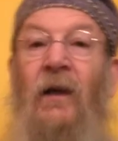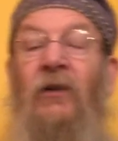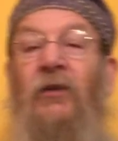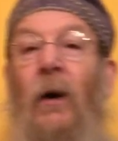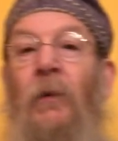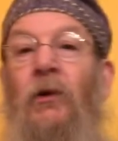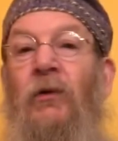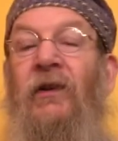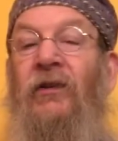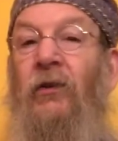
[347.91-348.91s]
So I'm going to do
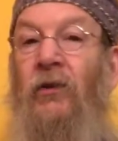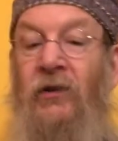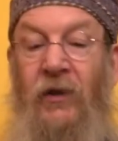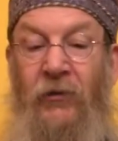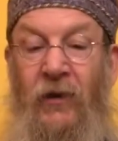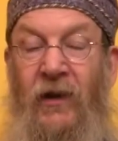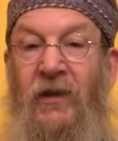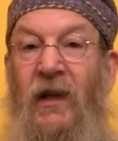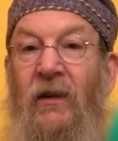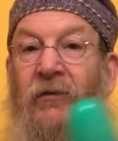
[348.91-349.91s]
this a little different.
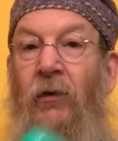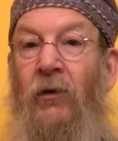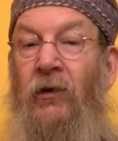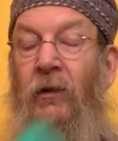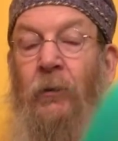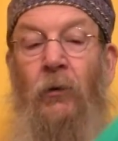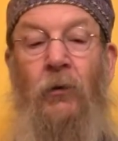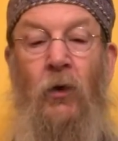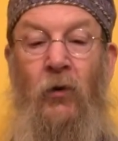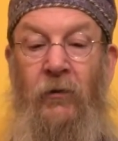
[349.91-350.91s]
Instead of folding the balloon
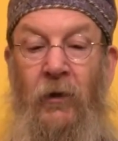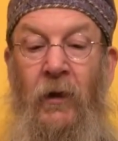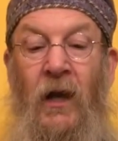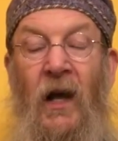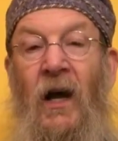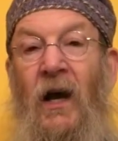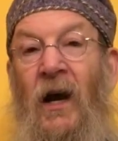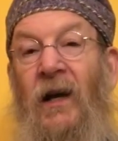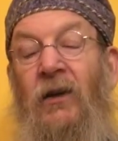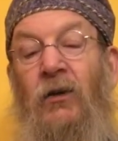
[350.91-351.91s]
over,
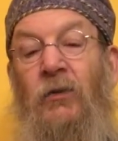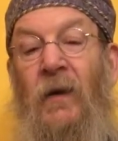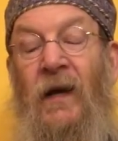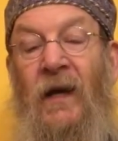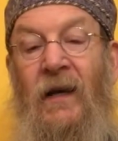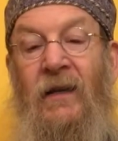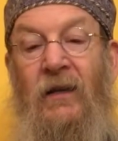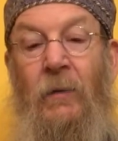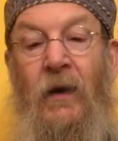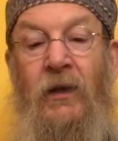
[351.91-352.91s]
I can use my hand as a
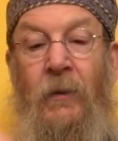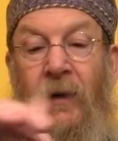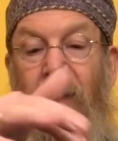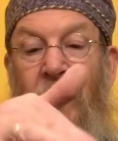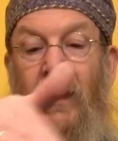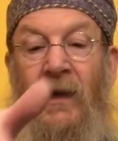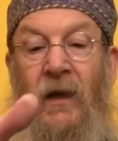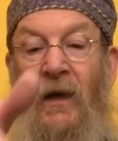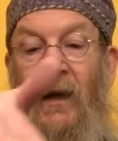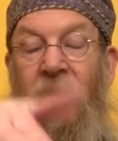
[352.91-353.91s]
measurement.
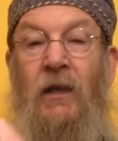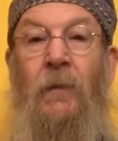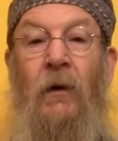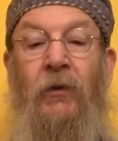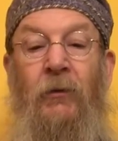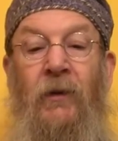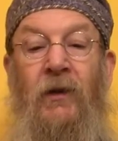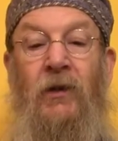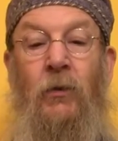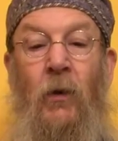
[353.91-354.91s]
It's about 3
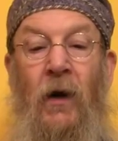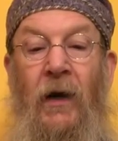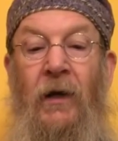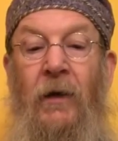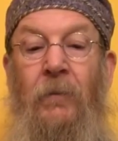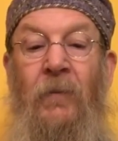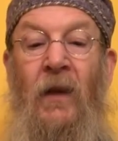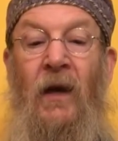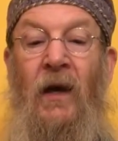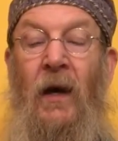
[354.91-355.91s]
inches wide.
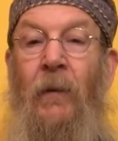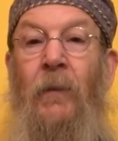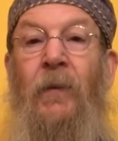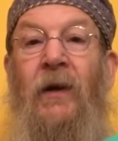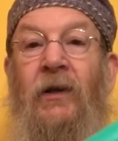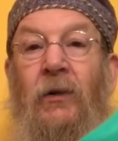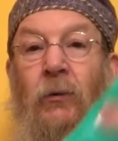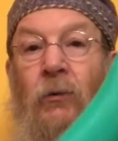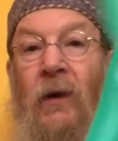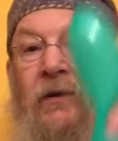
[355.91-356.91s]
I'm going to pinch
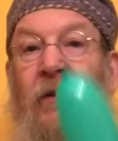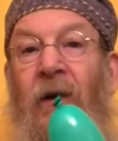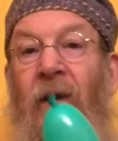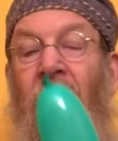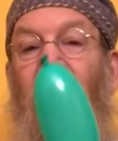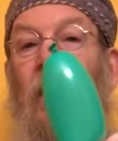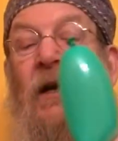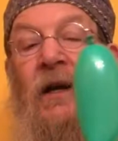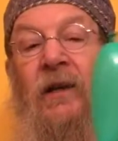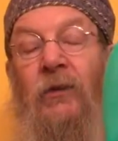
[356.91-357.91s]
right there.
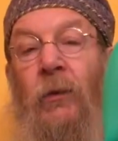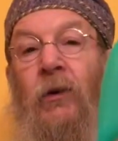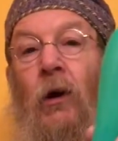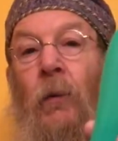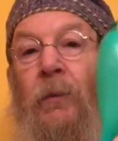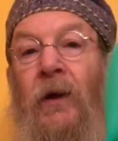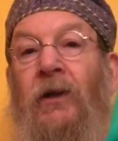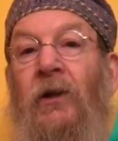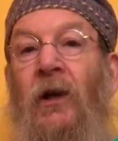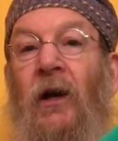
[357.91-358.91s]
And this is what we call
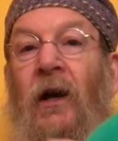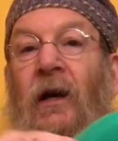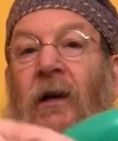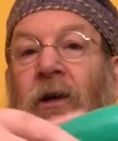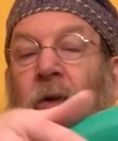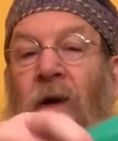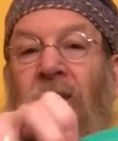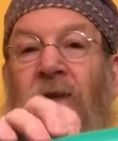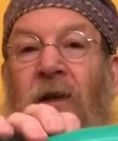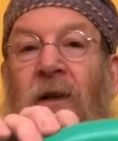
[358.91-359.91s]
pinch and twist.